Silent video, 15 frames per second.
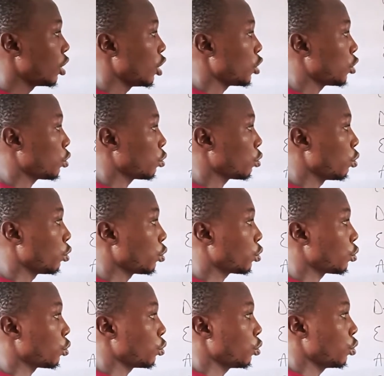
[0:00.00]
it should go
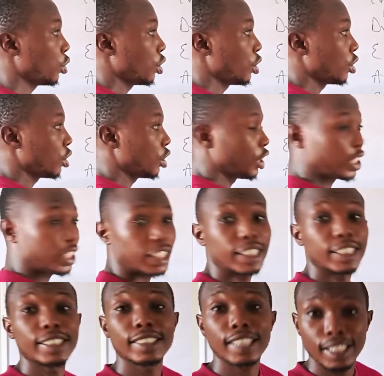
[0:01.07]
to the
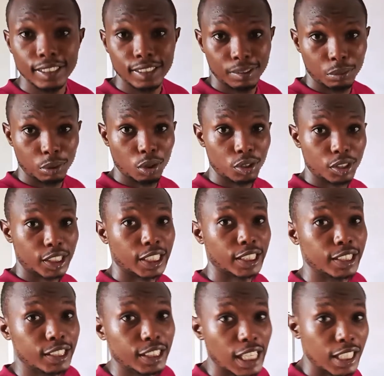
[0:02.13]
credit side because
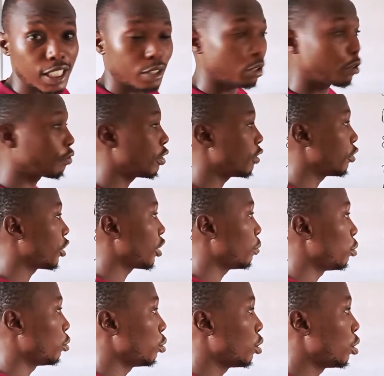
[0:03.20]
credit side is
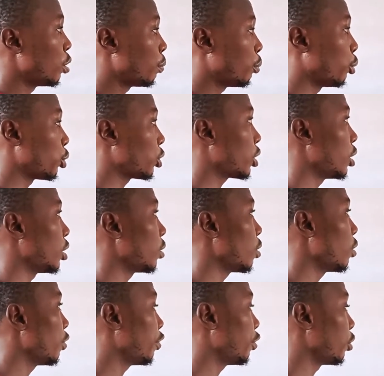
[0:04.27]
unfavorable posting
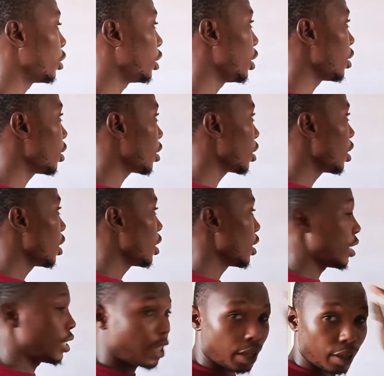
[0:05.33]
for this
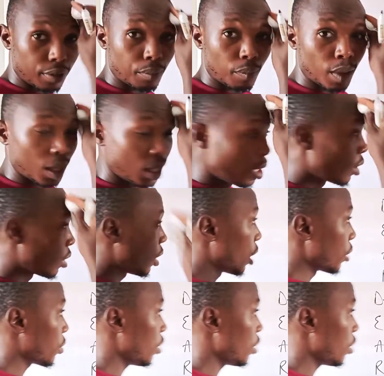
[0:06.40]
there. Now,